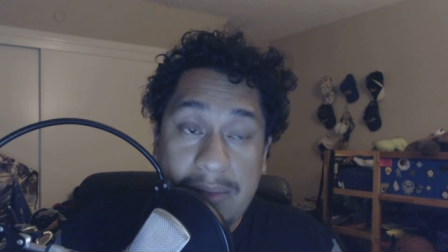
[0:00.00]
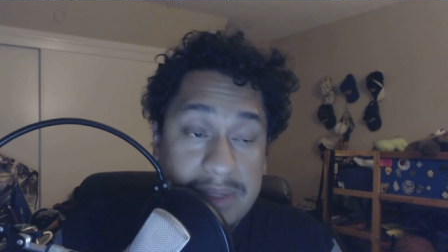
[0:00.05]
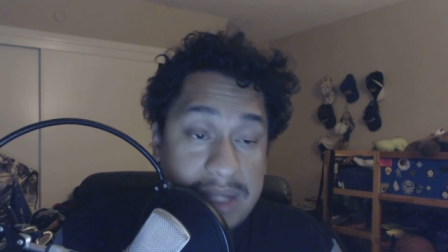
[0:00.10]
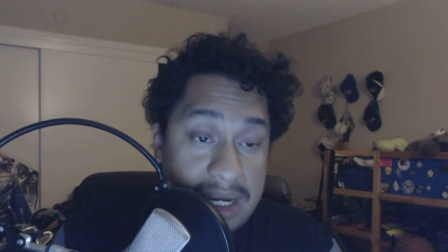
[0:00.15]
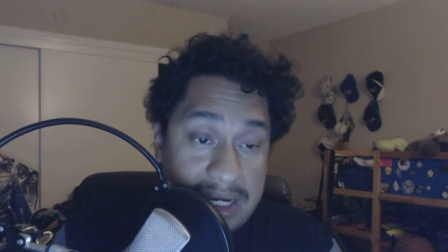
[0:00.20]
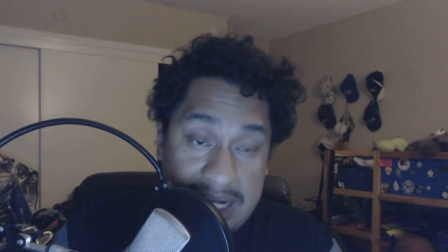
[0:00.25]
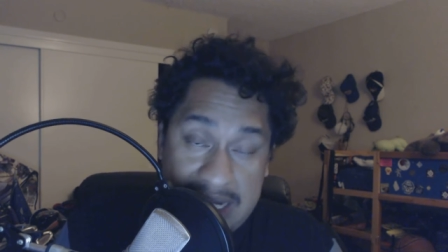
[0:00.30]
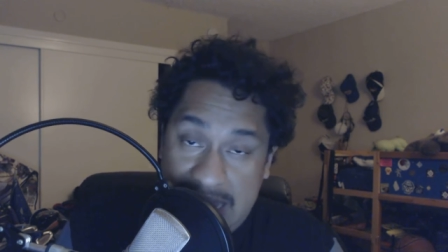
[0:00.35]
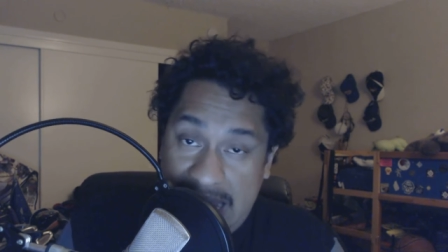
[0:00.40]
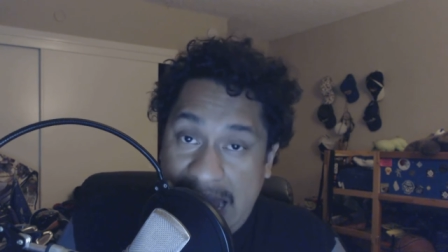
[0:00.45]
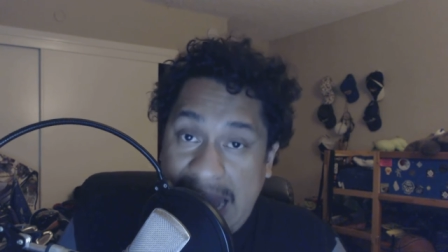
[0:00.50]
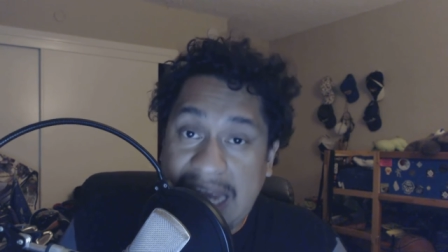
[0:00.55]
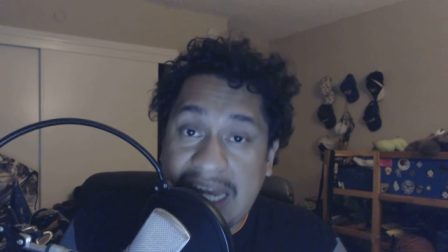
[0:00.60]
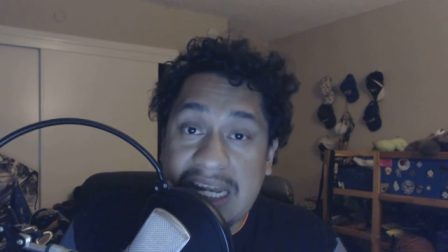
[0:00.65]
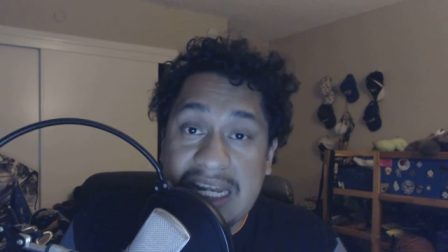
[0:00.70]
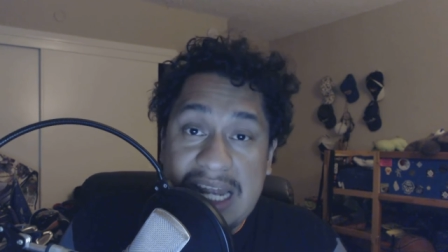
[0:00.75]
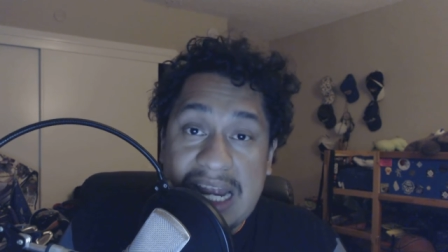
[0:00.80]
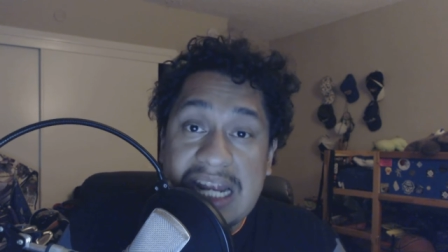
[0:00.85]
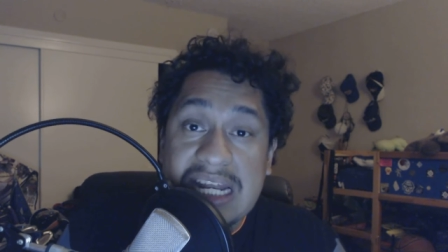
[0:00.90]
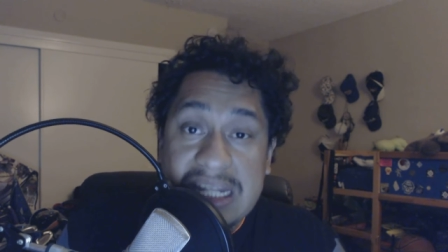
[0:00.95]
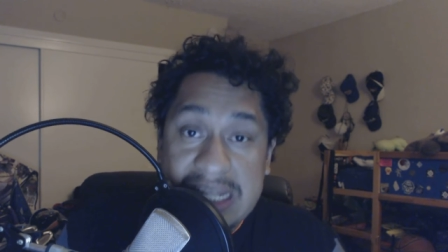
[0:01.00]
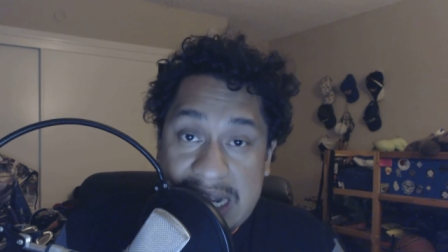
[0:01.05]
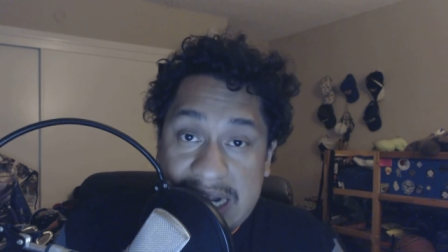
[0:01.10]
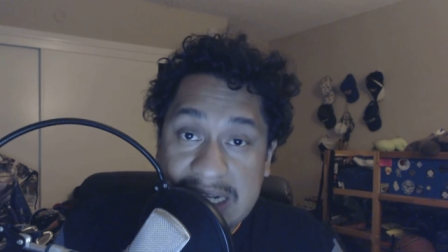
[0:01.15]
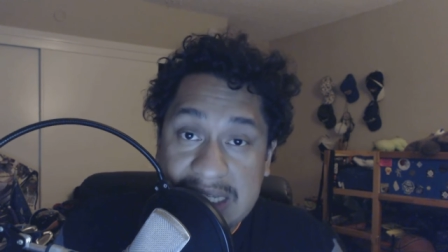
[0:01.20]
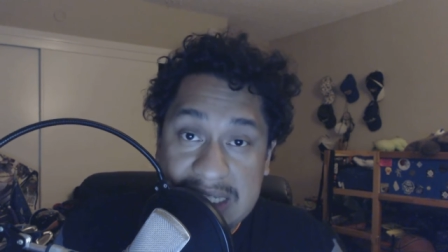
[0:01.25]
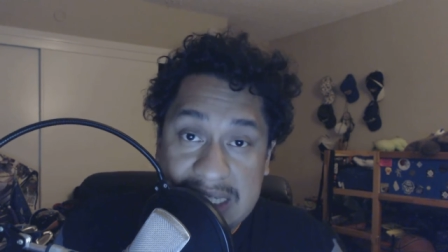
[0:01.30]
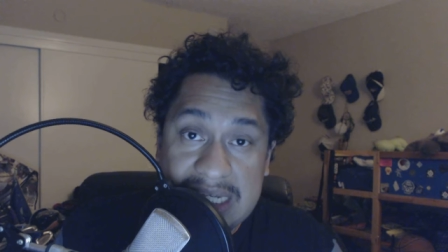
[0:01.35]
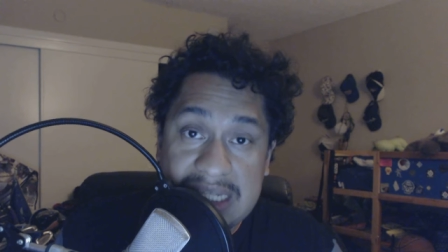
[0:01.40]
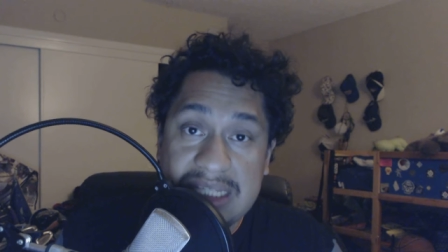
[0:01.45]
I'm talking eight and eight
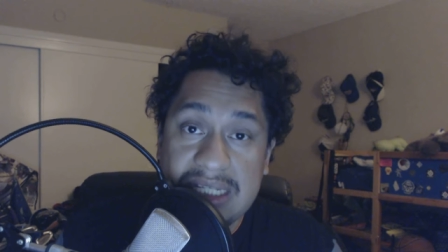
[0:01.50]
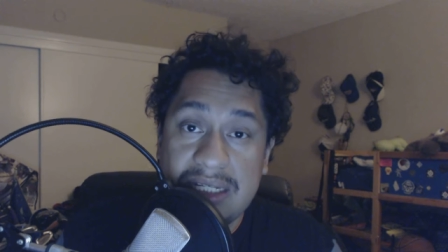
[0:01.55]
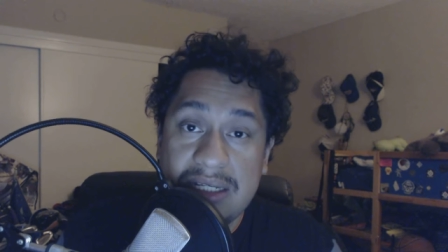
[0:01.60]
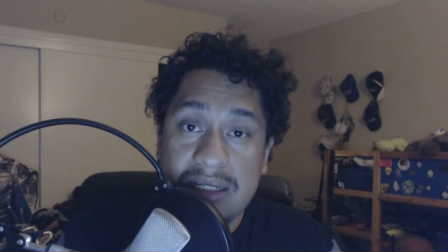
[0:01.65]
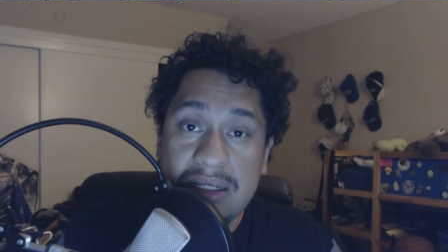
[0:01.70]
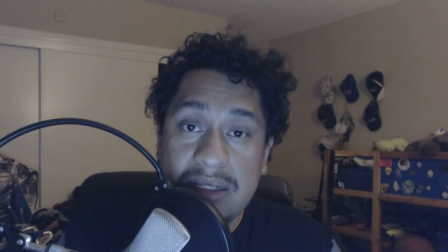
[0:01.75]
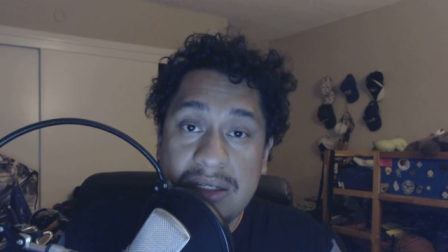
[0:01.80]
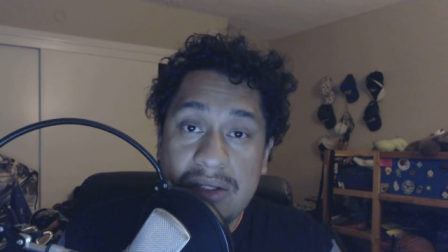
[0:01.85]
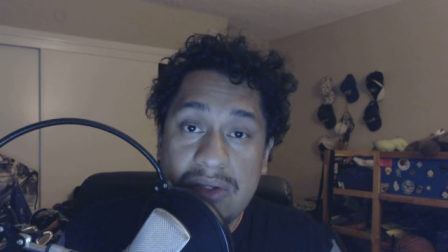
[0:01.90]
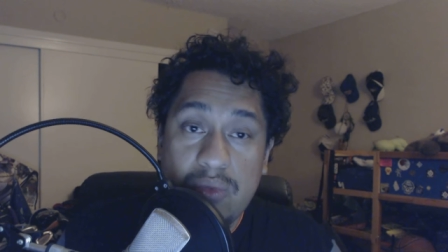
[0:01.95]
next season.